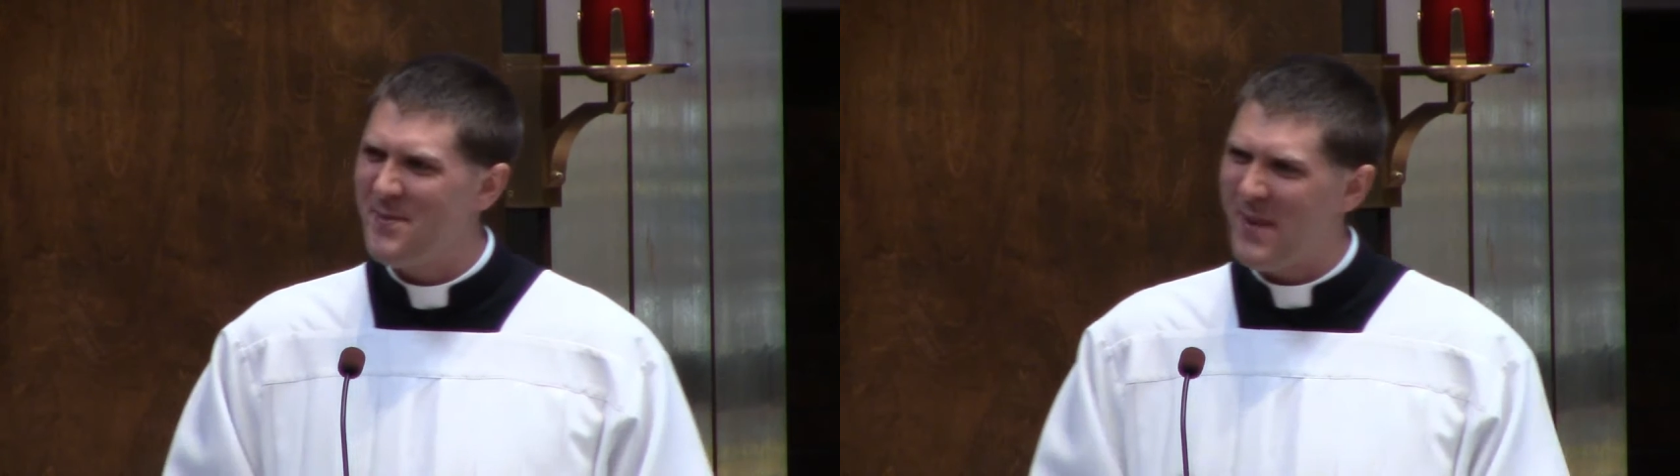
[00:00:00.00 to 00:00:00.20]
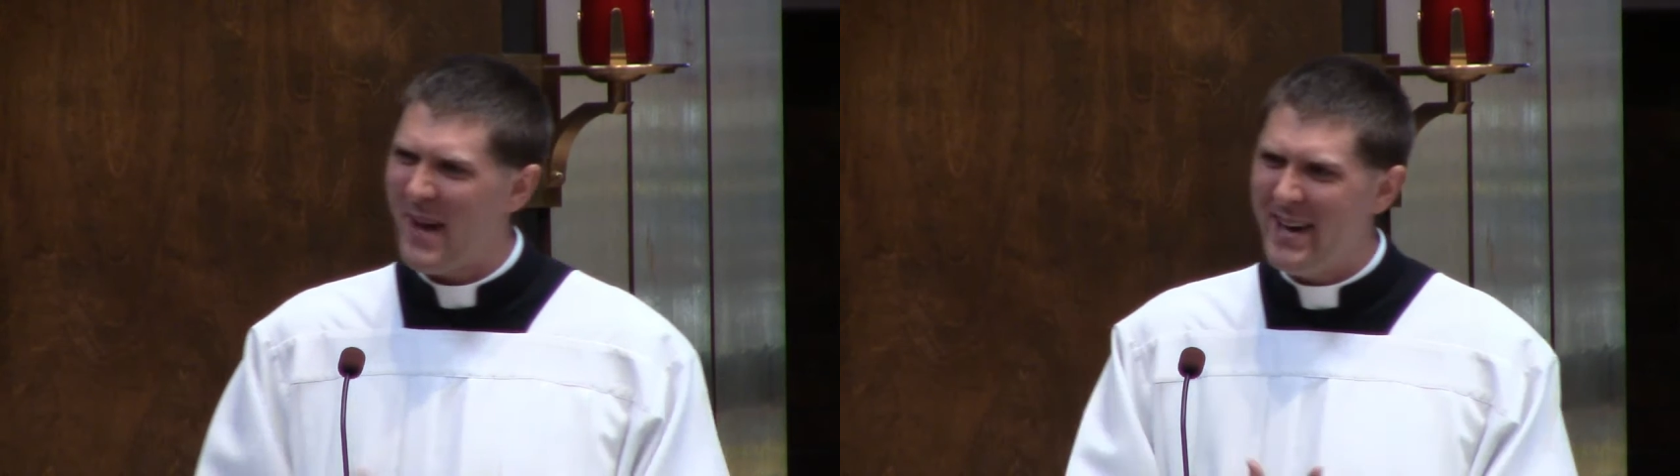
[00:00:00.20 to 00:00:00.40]

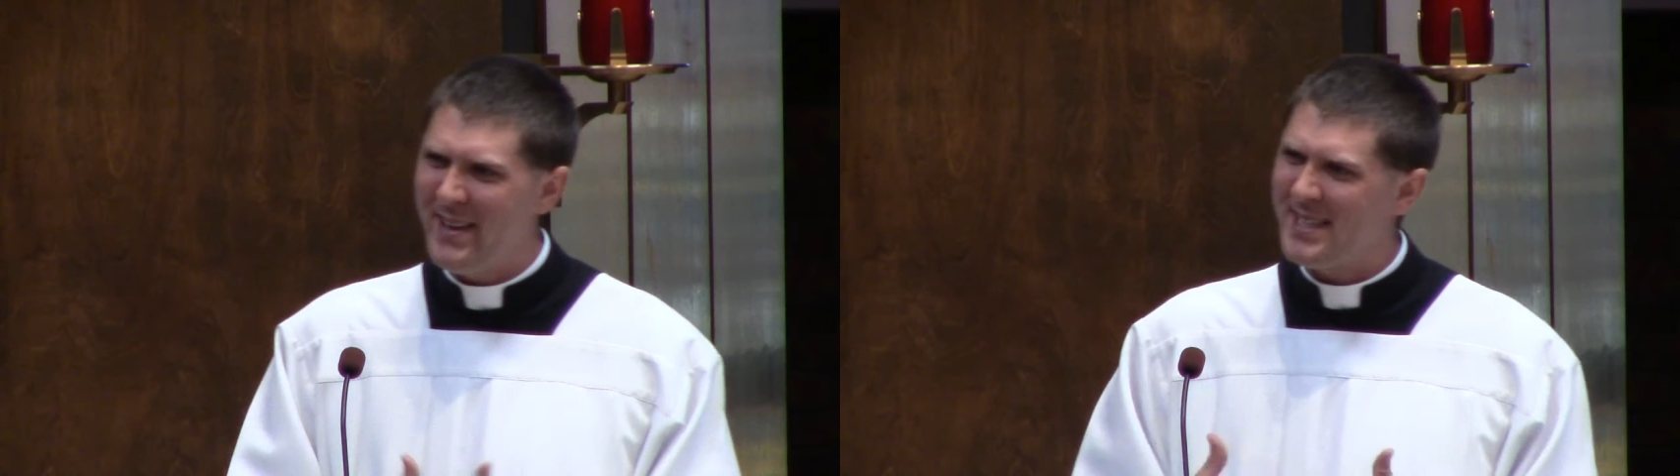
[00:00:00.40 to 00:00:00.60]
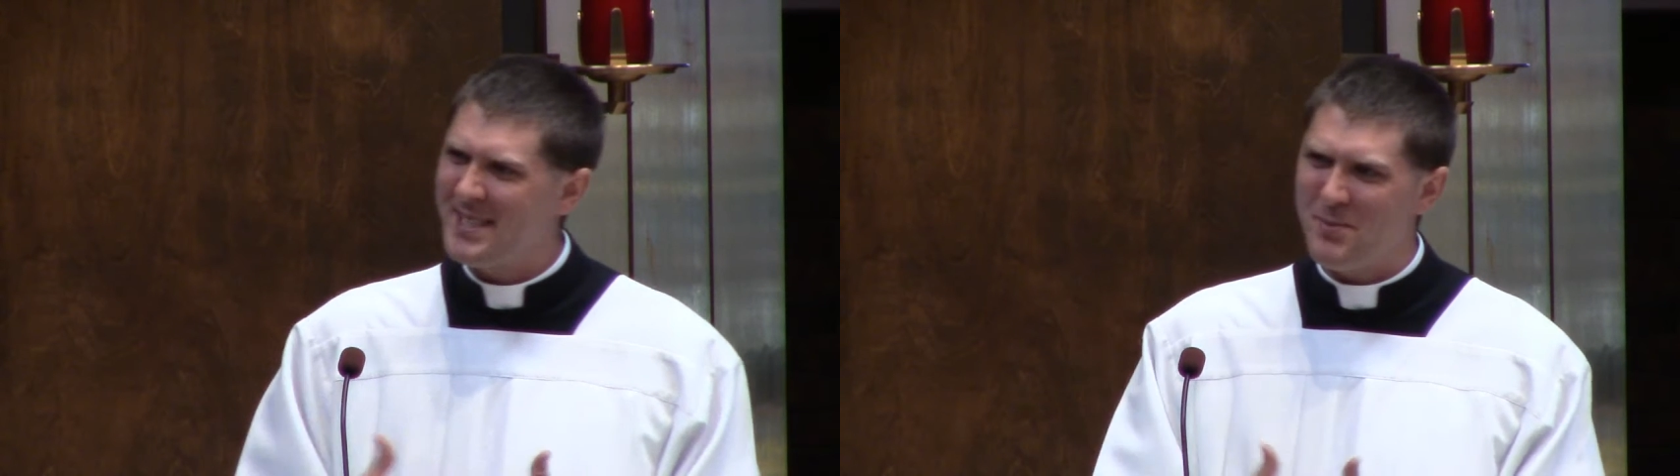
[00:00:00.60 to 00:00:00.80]
I
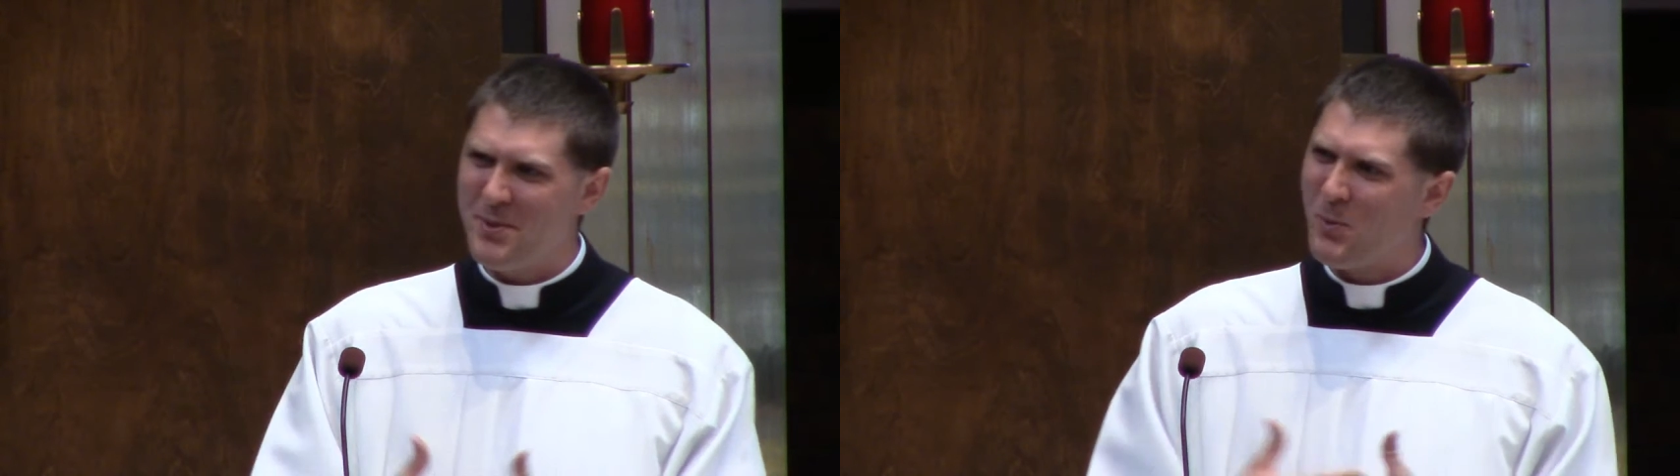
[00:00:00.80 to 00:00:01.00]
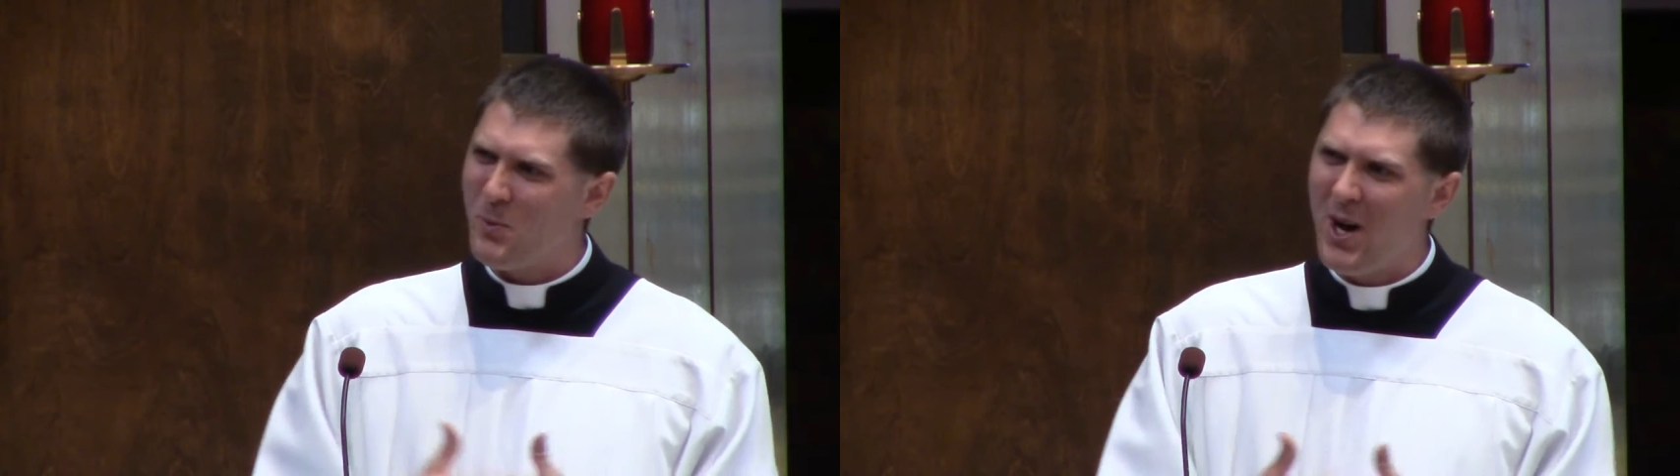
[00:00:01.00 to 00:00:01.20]
would like to
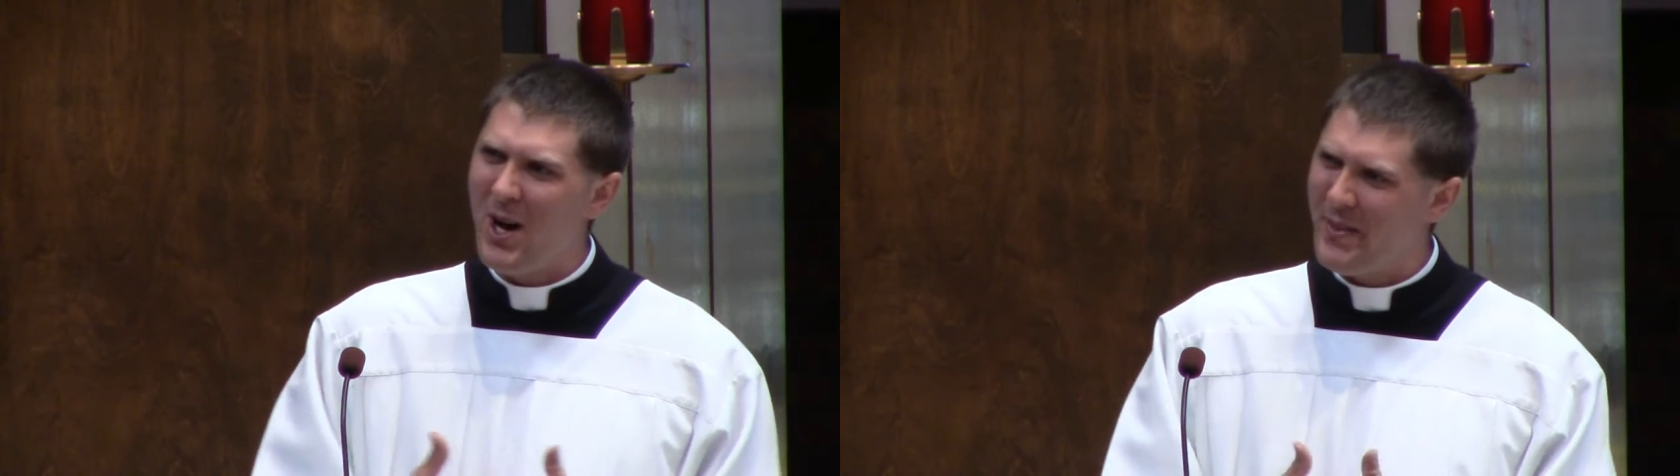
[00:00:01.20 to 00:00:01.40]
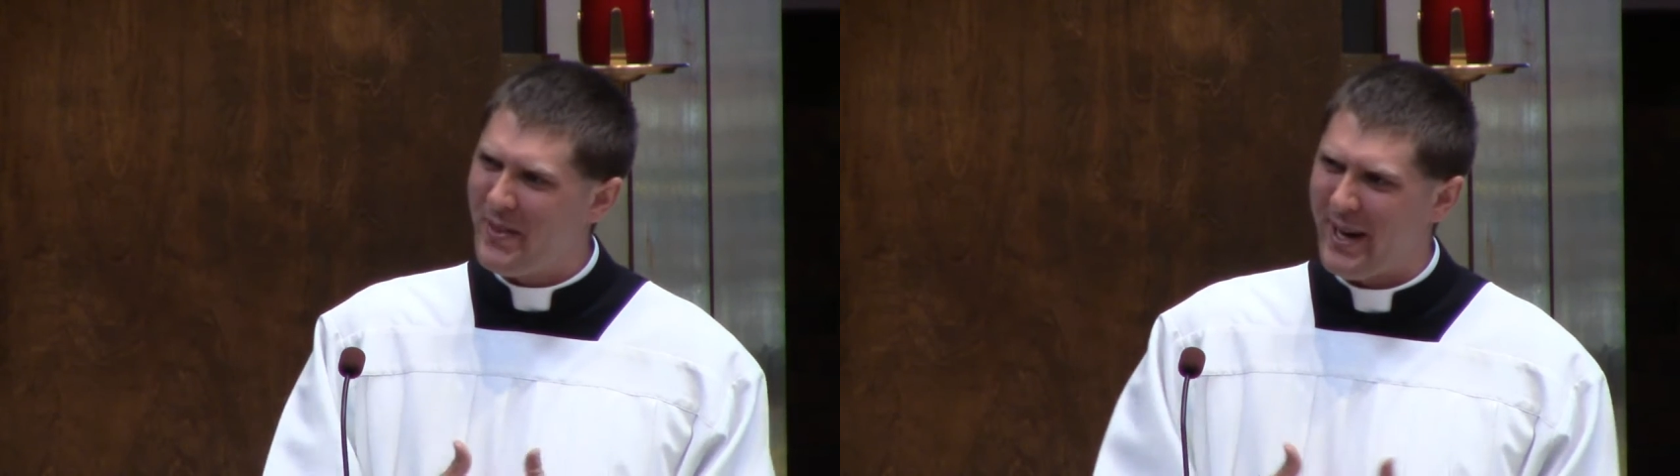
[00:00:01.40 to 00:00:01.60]
put a
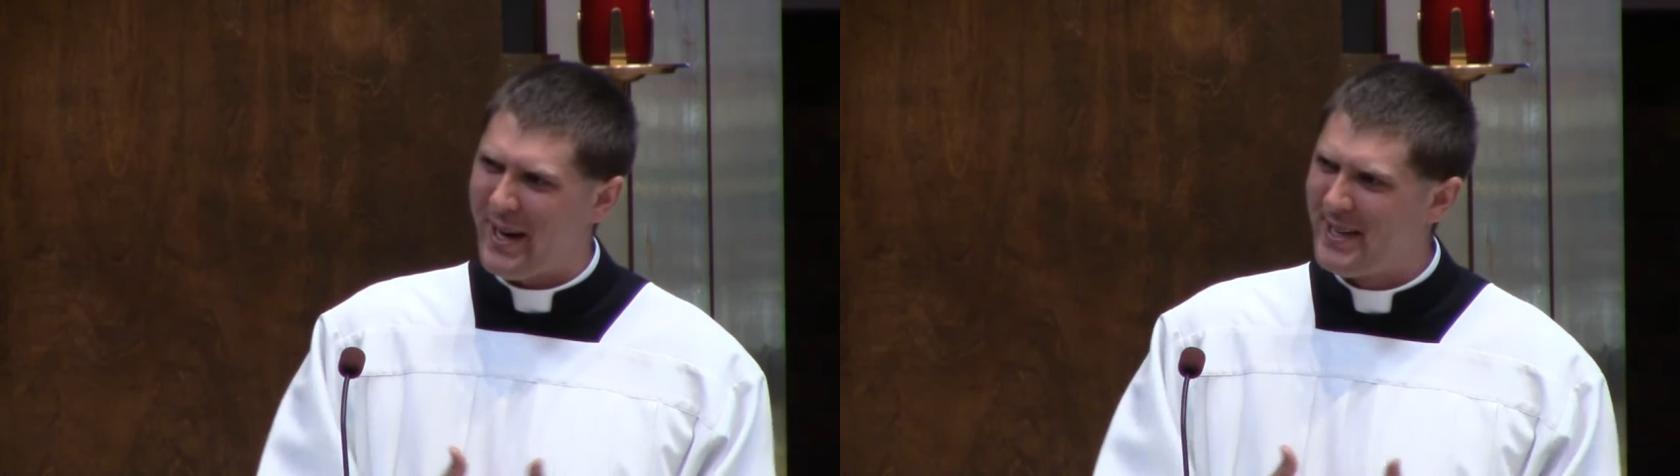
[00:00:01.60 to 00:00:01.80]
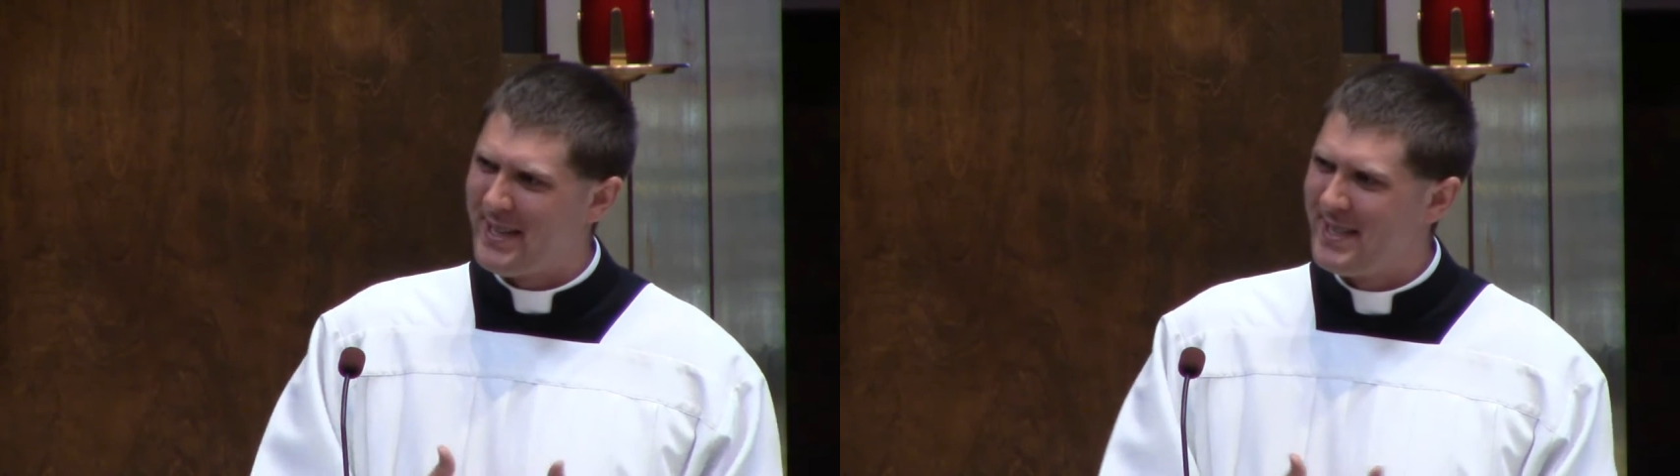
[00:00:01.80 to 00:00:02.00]
wall there.